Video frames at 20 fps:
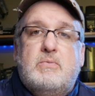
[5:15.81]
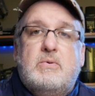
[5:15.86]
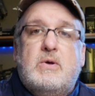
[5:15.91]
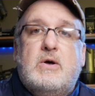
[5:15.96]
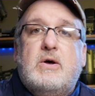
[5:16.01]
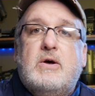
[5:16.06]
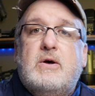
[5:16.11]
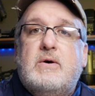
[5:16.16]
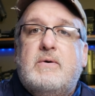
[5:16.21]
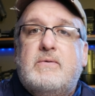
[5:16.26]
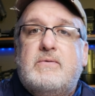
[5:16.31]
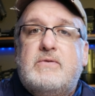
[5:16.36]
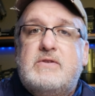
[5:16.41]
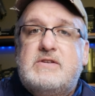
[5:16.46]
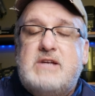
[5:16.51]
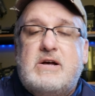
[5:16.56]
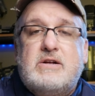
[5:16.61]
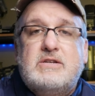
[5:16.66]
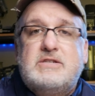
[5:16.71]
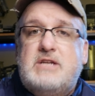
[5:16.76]
The
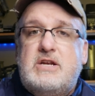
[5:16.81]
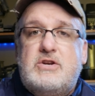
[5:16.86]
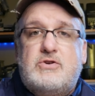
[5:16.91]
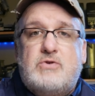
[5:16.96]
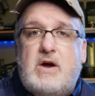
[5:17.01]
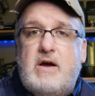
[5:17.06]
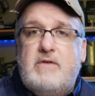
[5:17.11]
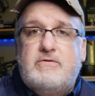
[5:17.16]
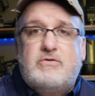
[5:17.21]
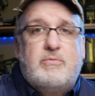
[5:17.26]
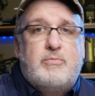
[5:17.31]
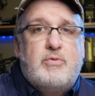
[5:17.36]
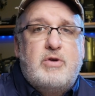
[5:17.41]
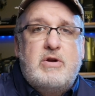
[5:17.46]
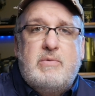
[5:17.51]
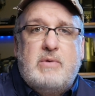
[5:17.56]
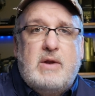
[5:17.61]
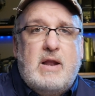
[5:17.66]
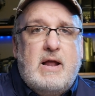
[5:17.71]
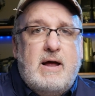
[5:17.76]
solid state drives are
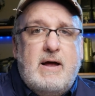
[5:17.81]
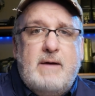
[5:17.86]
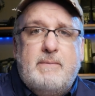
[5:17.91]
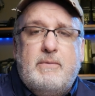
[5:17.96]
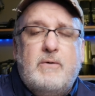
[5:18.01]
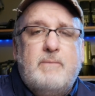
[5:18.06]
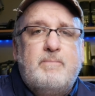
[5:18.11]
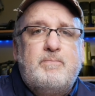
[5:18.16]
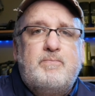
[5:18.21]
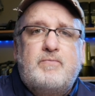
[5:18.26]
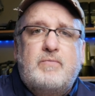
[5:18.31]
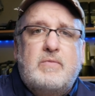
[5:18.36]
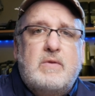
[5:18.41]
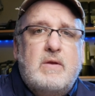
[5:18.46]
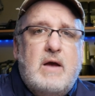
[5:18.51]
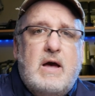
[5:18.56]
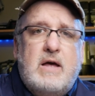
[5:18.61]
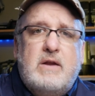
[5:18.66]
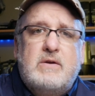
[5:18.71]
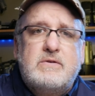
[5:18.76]
pretty reliable.
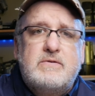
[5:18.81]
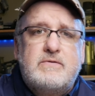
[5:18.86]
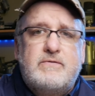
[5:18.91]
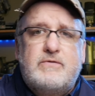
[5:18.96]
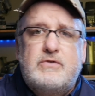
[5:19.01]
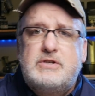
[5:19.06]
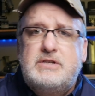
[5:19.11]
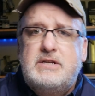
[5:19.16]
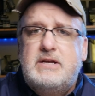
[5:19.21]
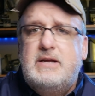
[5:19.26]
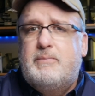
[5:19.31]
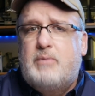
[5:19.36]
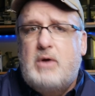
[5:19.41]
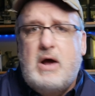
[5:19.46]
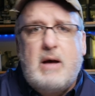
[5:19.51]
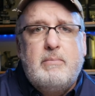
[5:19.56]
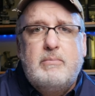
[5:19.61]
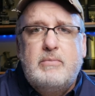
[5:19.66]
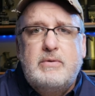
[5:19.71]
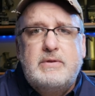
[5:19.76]
I don't foresee a
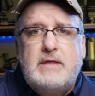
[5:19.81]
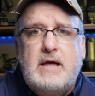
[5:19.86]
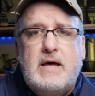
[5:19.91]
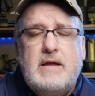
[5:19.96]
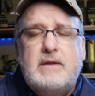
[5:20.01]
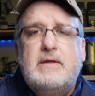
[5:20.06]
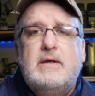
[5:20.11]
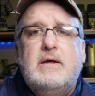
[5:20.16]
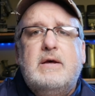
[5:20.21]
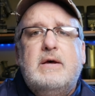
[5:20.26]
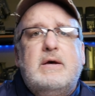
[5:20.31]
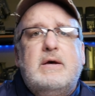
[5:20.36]
problem with that.